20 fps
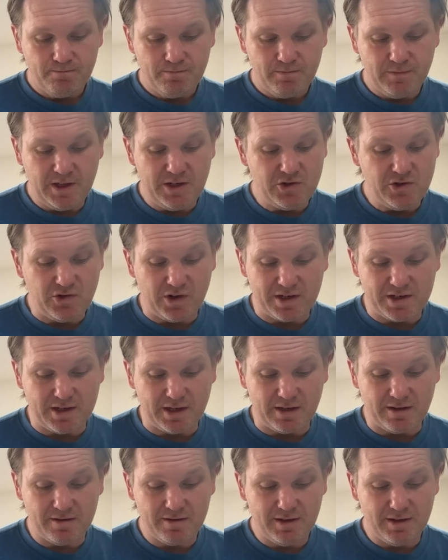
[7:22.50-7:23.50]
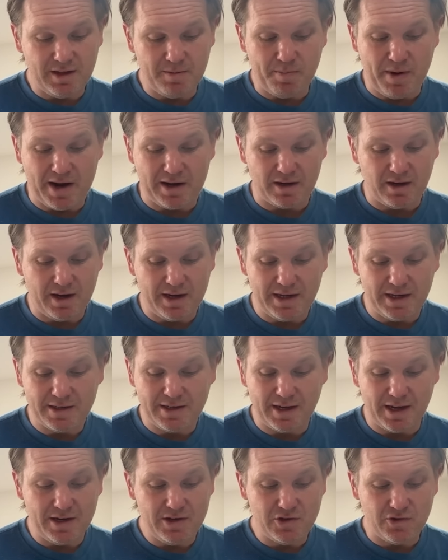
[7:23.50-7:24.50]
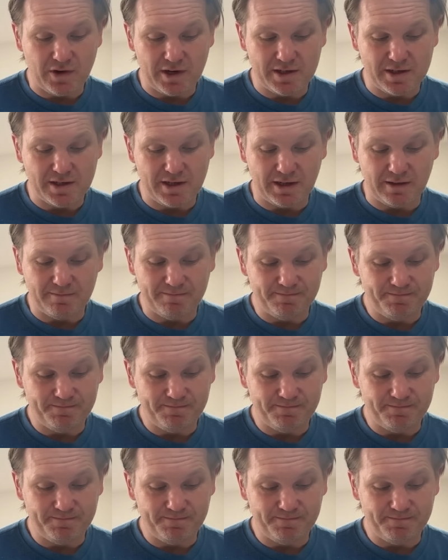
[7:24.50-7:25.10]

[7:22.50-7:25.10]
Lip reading: Interesting. In the back line, it's interesting.